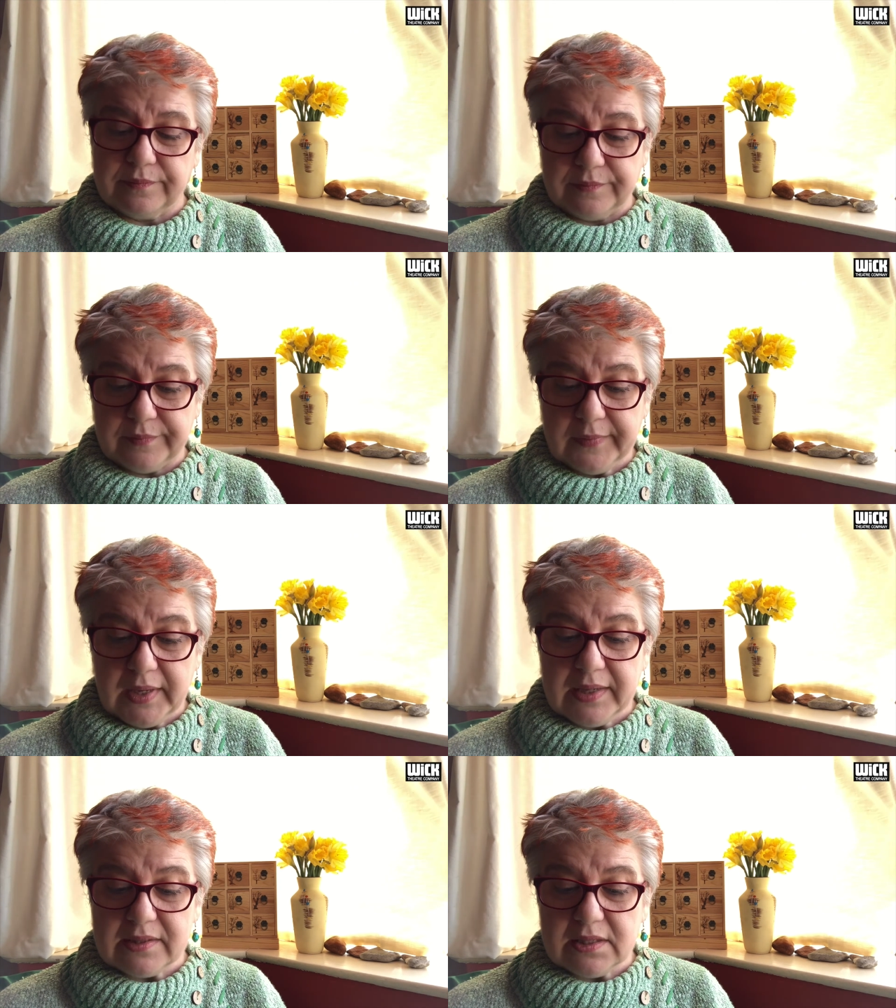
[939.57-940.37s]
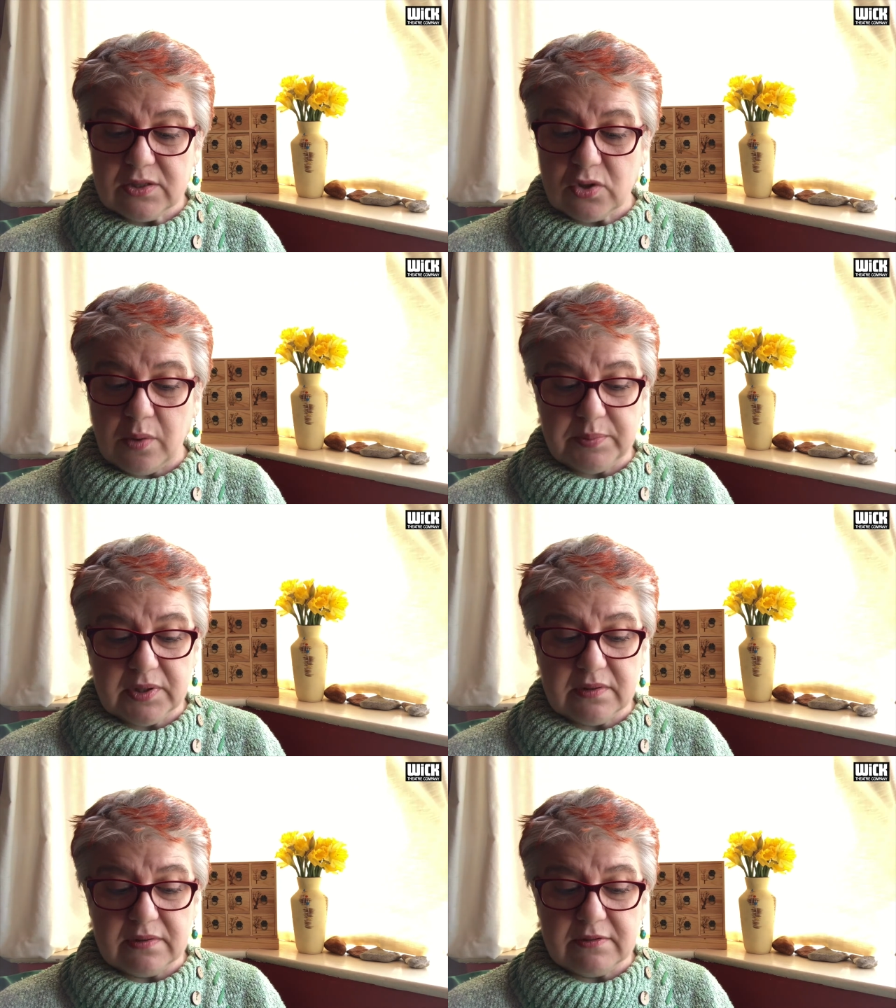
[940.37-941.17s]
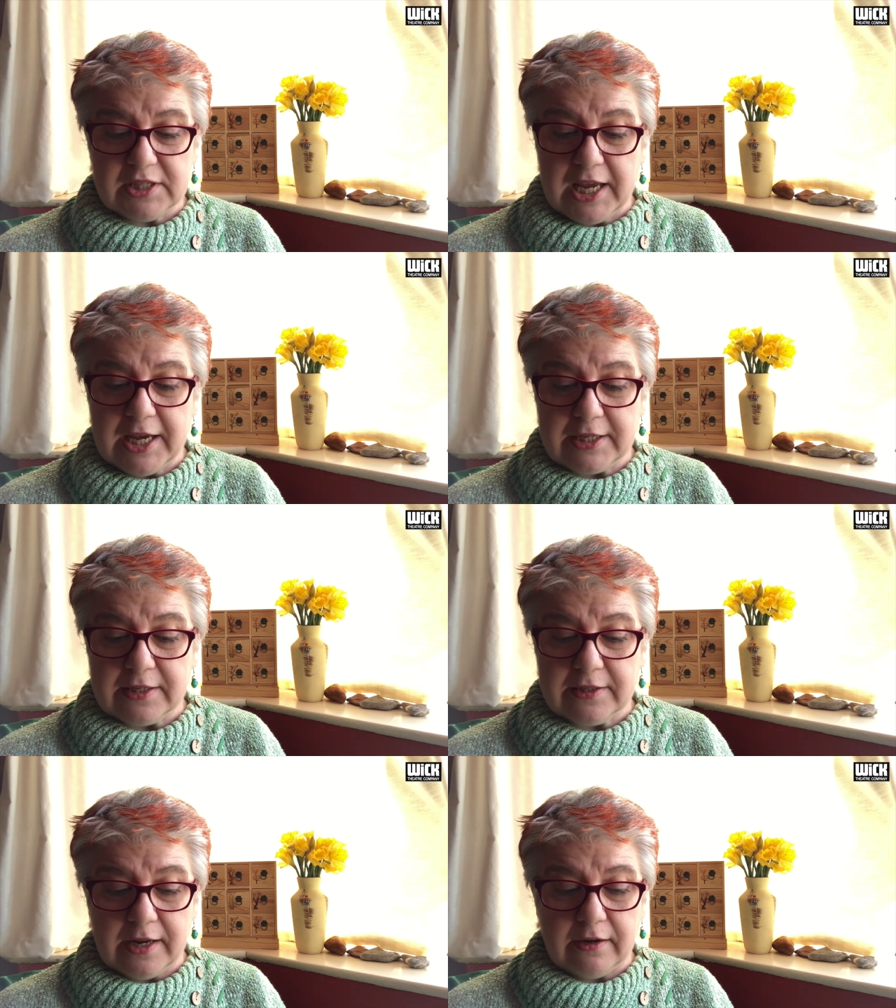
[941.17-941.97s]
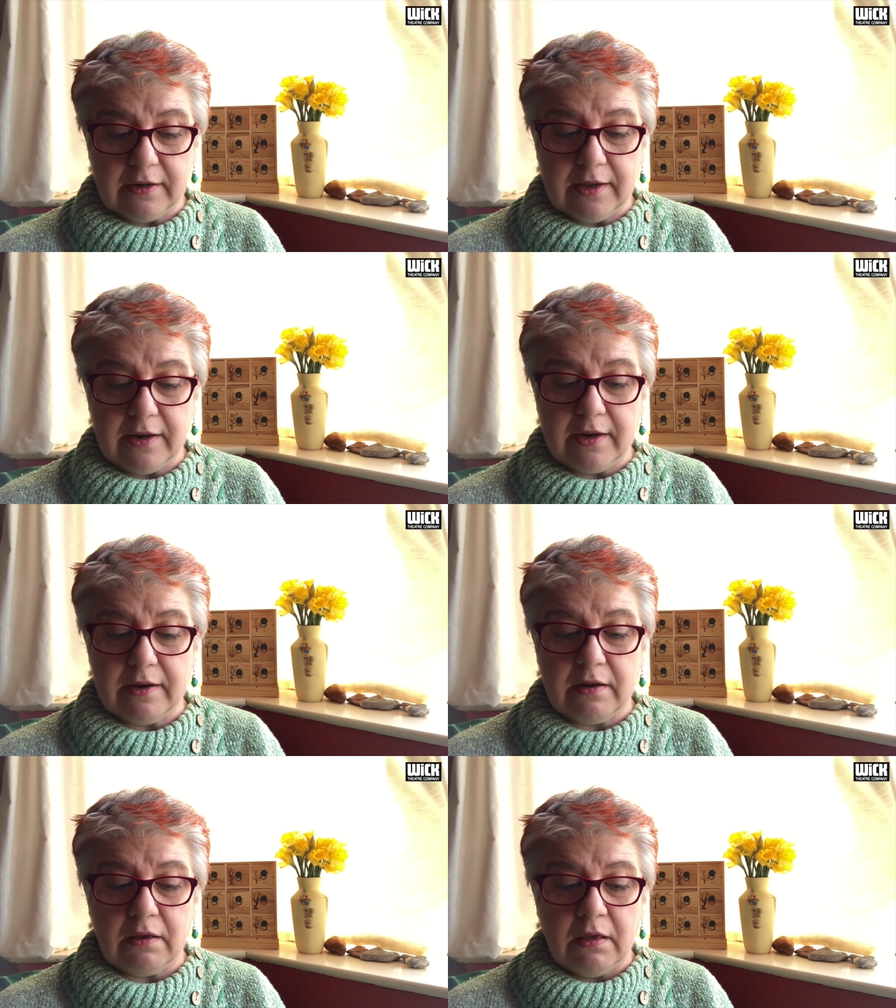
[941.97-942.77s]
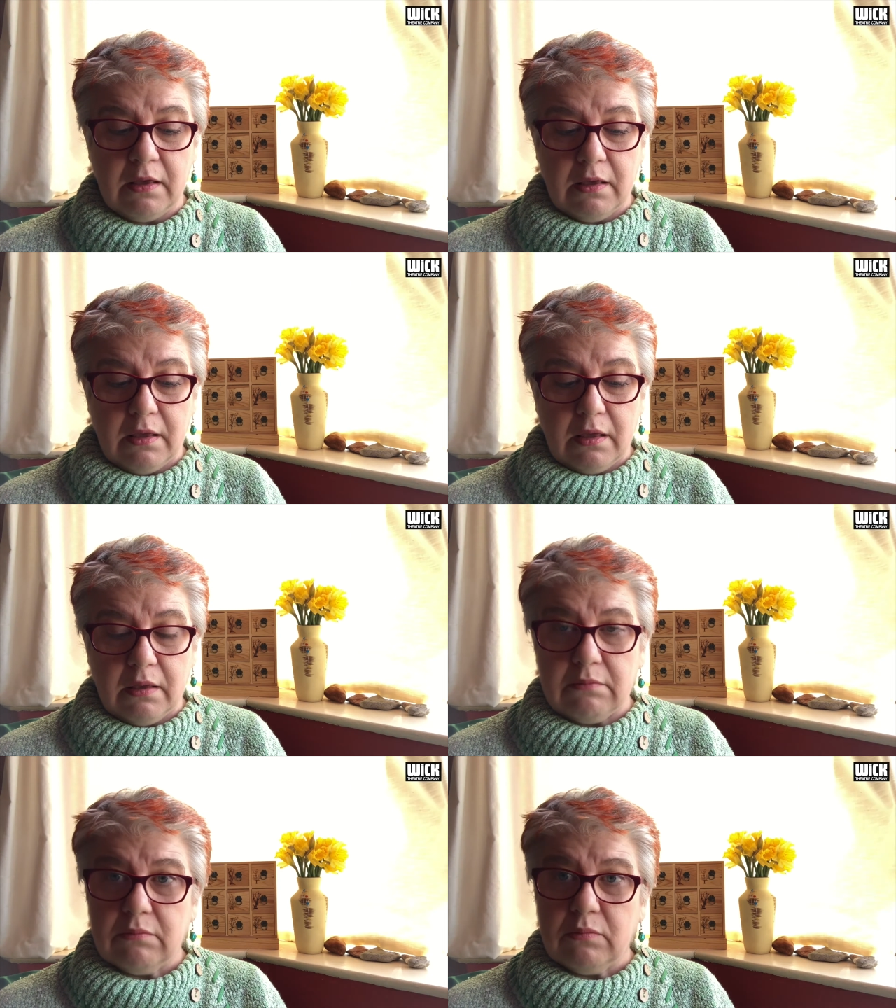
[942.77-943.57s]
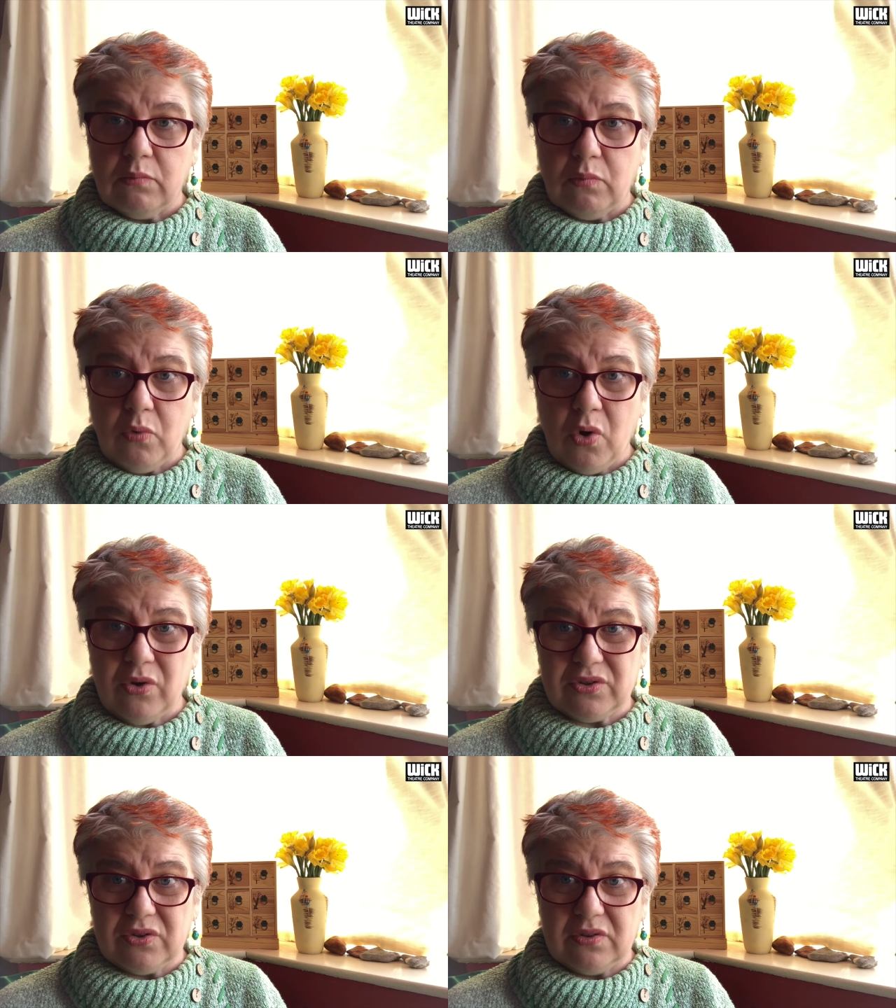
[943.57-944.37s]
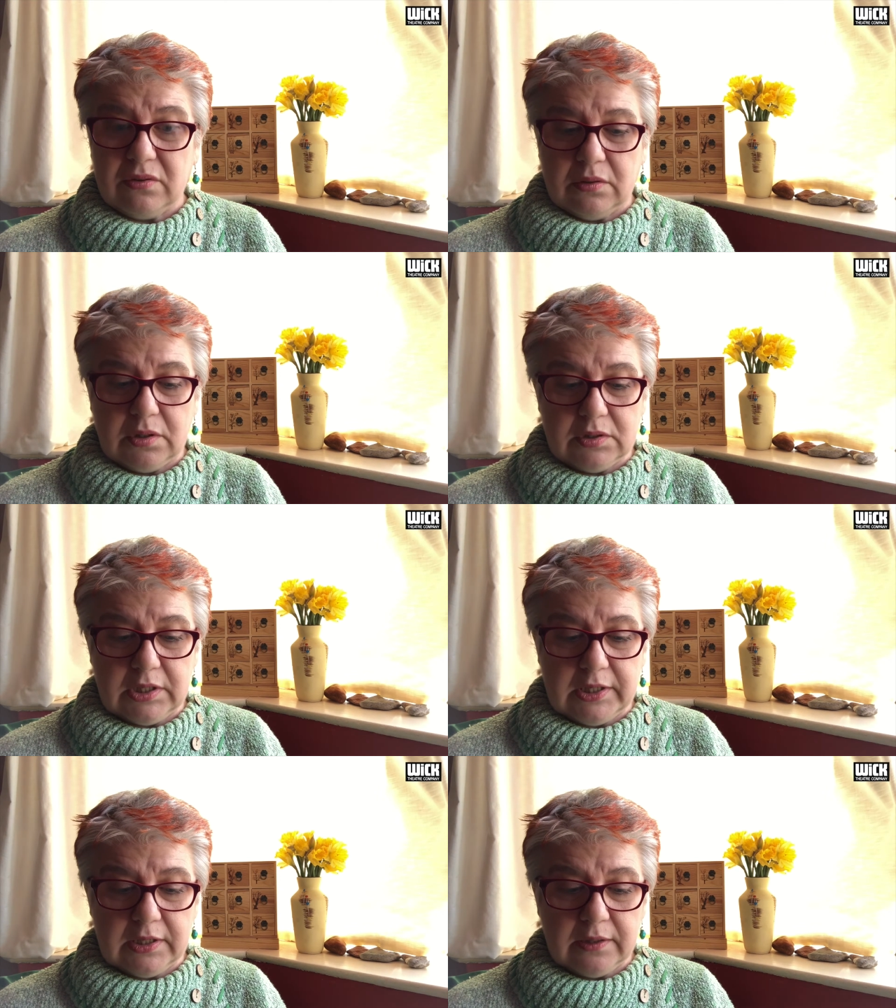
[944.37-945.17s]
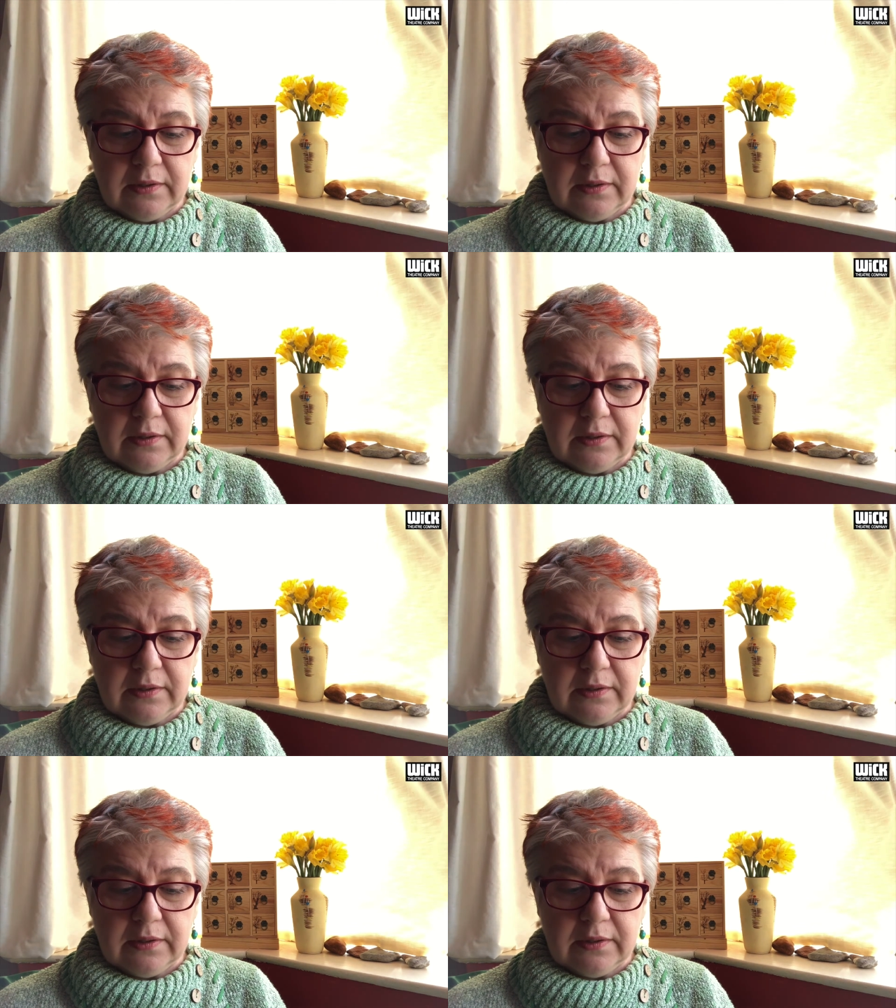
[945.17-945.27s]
Katie stopped and stared intently at Linda. What? Asked Linda.